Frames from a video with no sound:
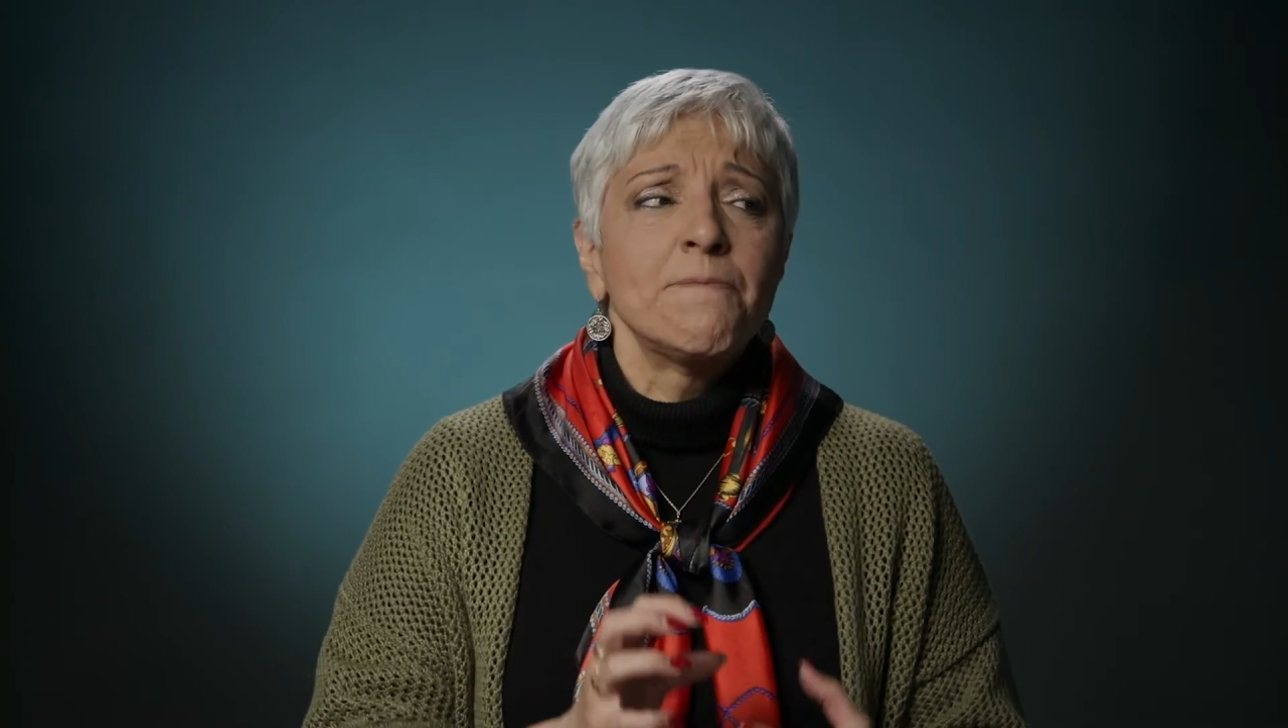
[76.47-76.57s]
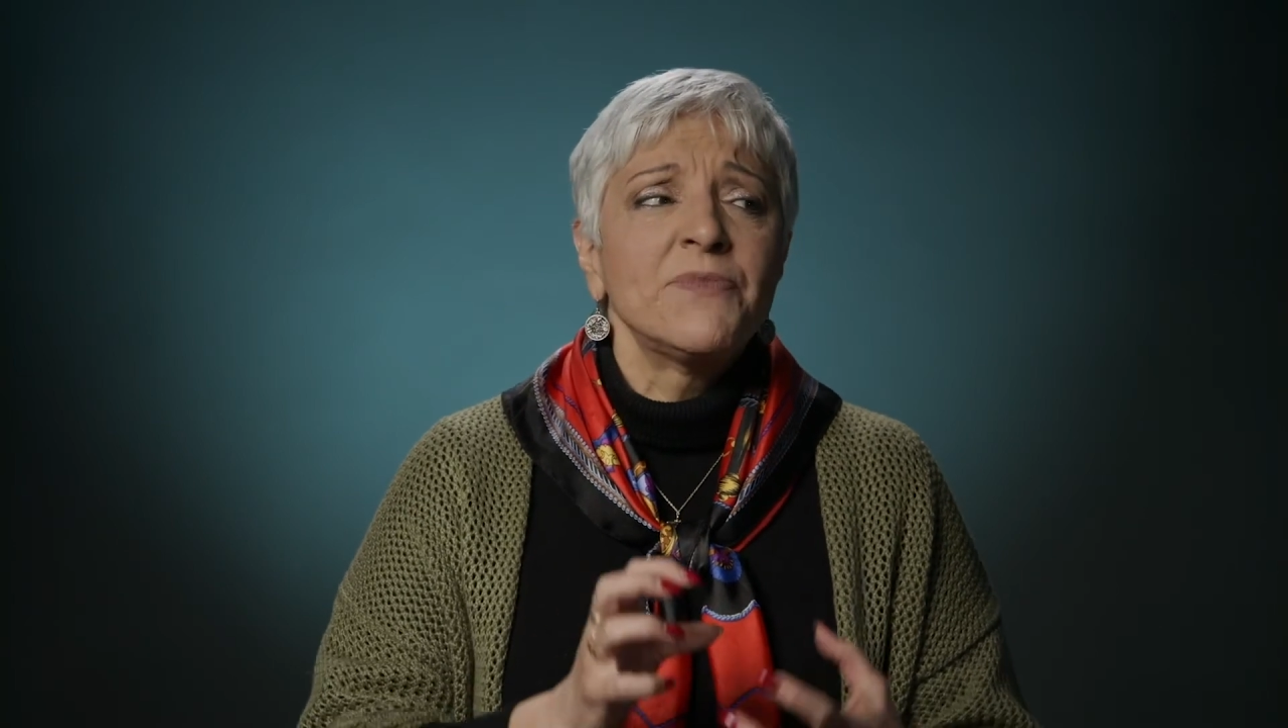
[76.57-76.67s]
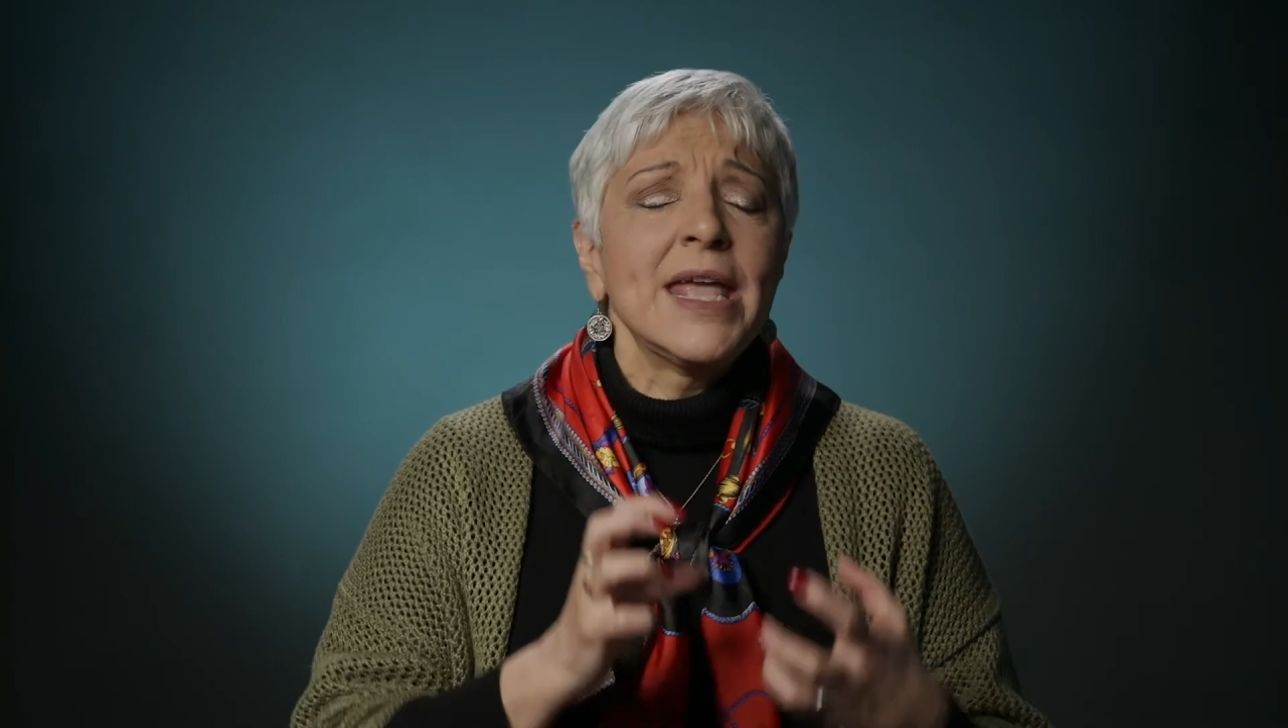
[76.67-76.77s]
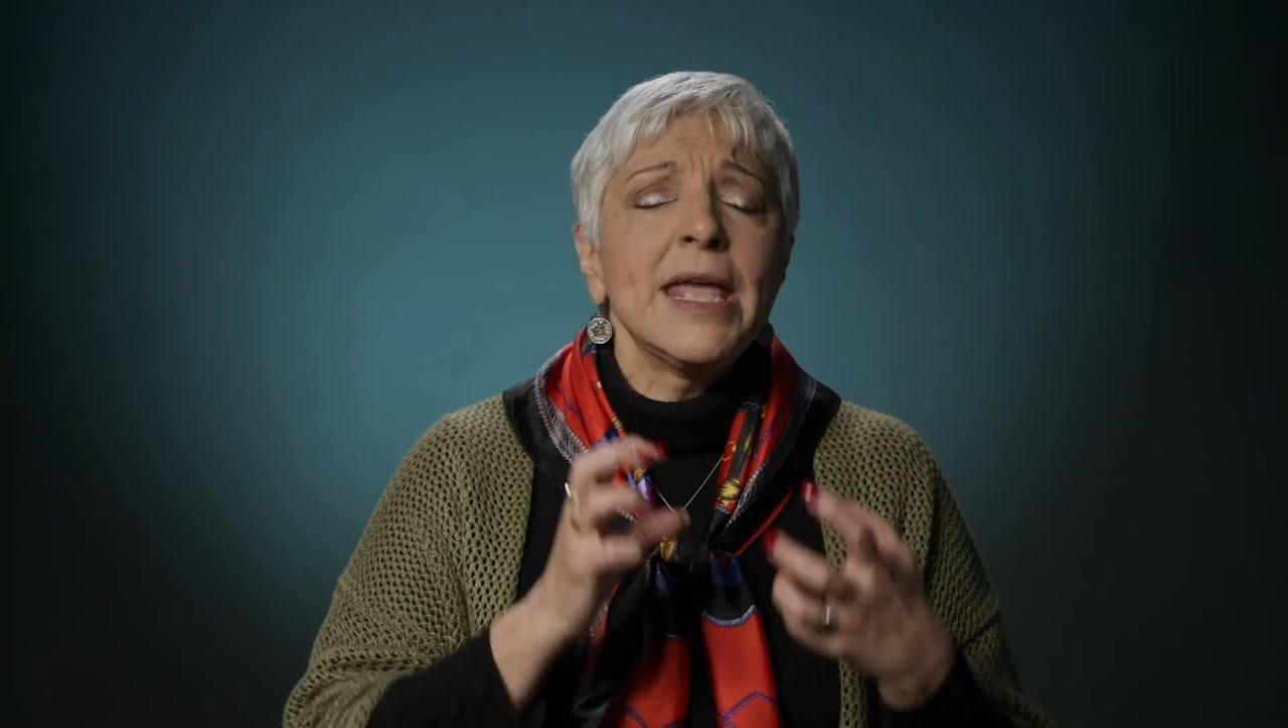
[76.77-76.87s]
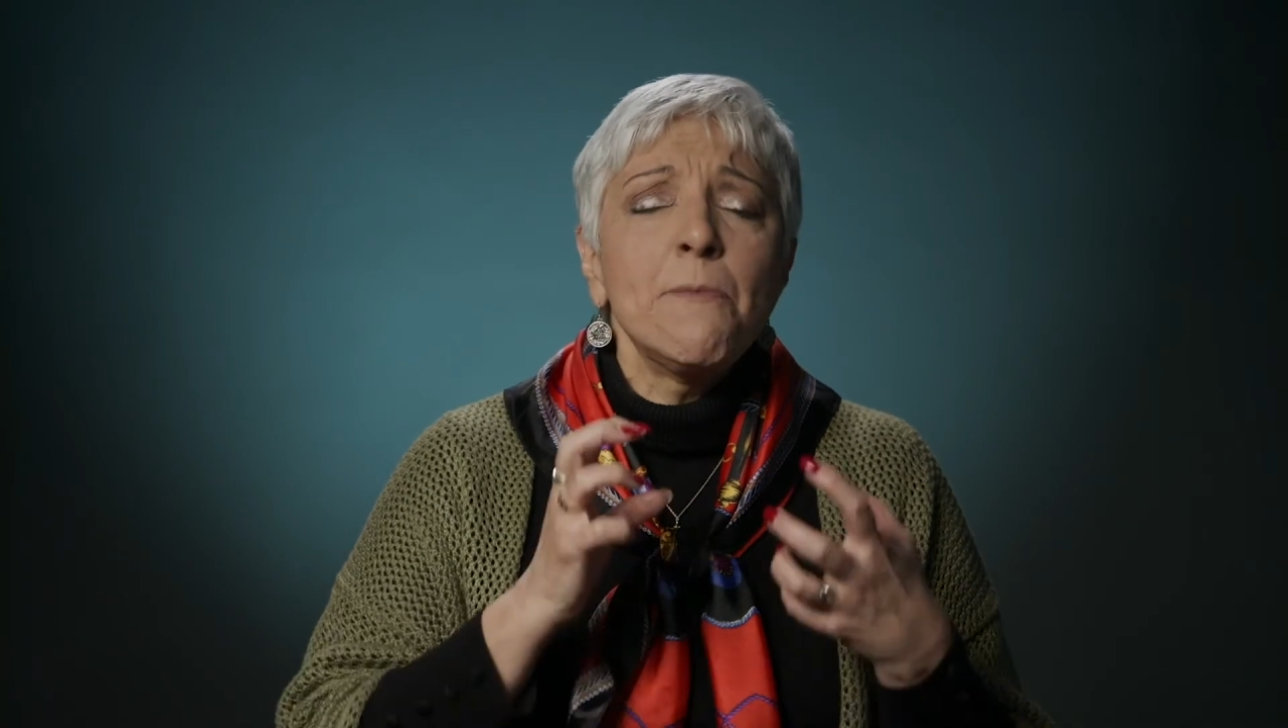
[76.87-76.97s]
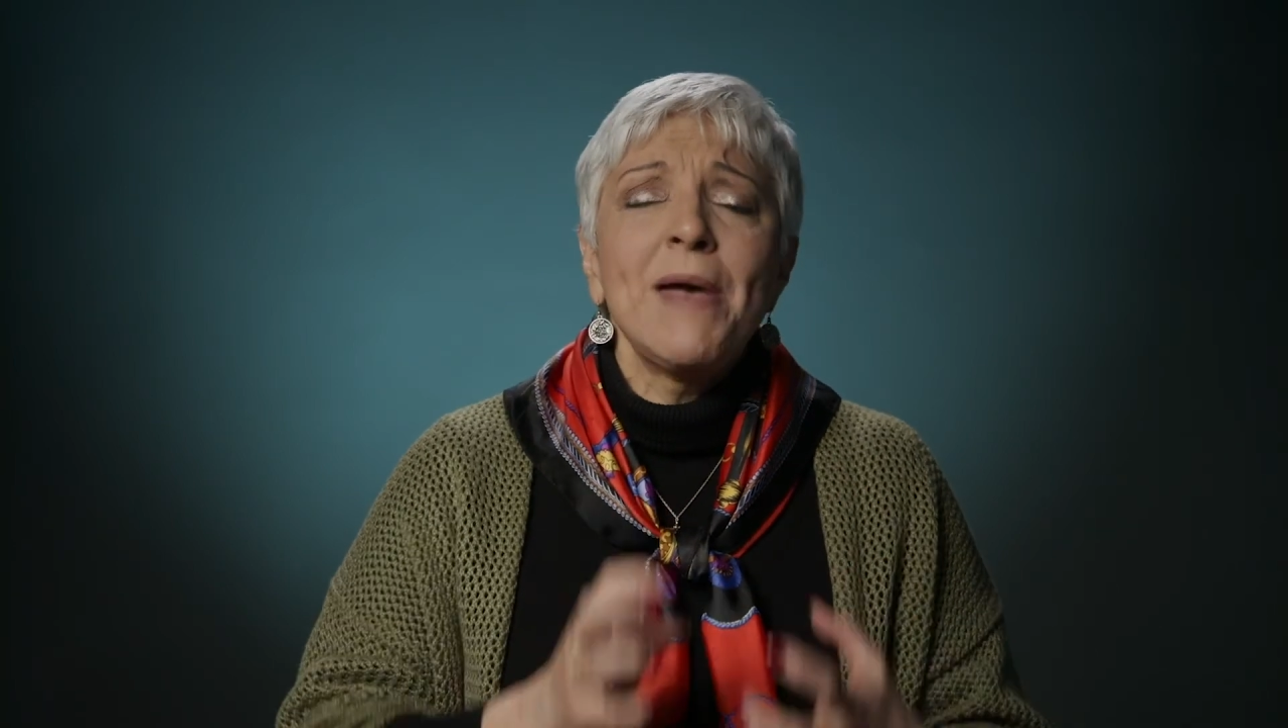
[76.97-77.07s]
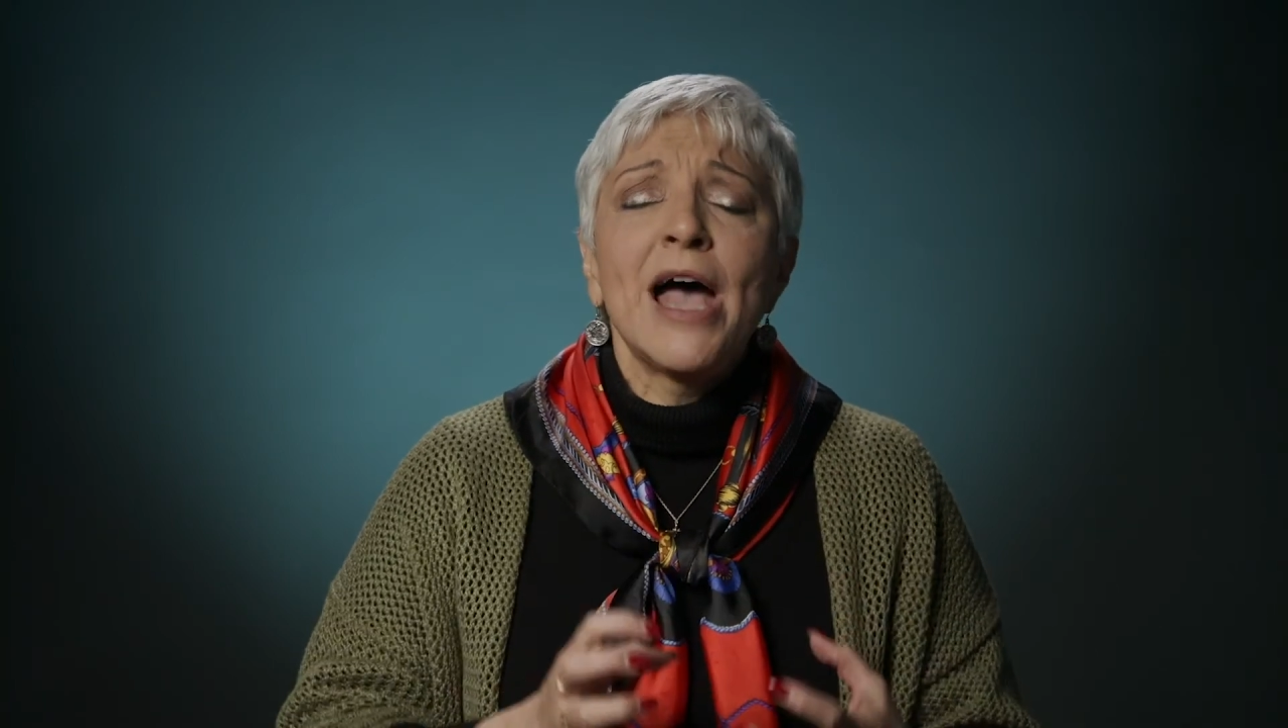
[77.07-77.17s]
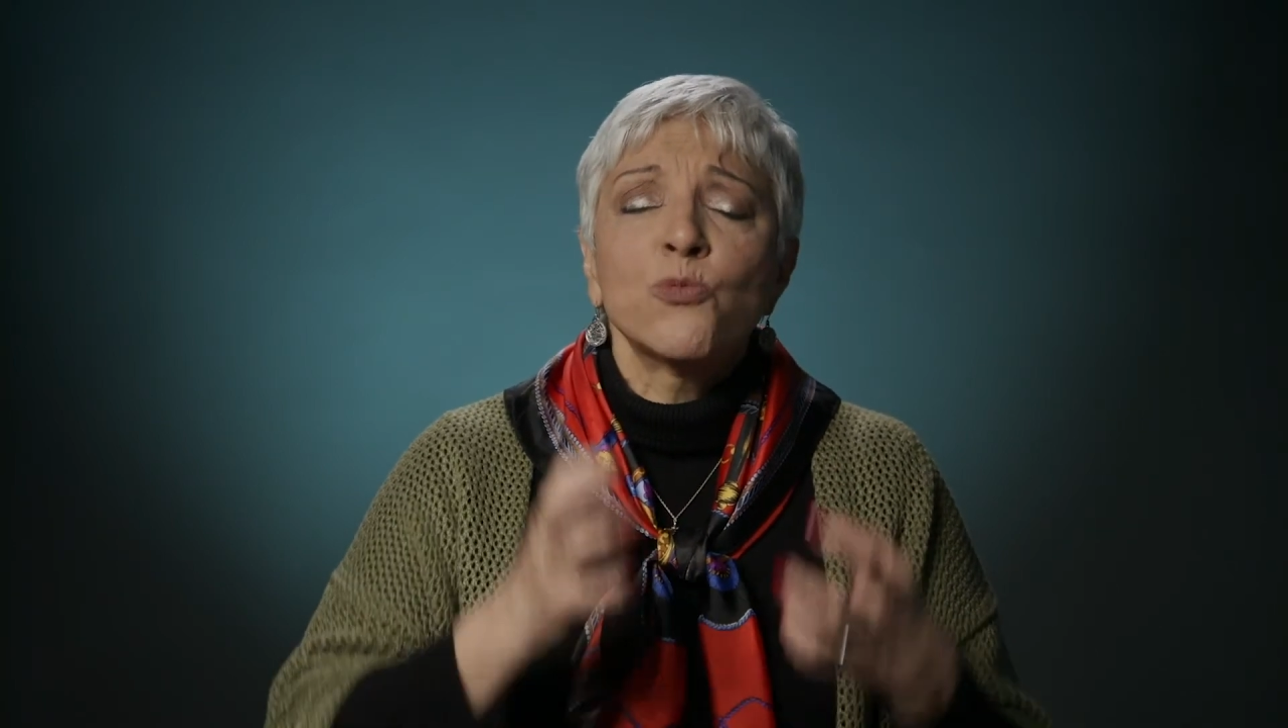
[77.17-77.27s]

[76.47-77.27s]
the impact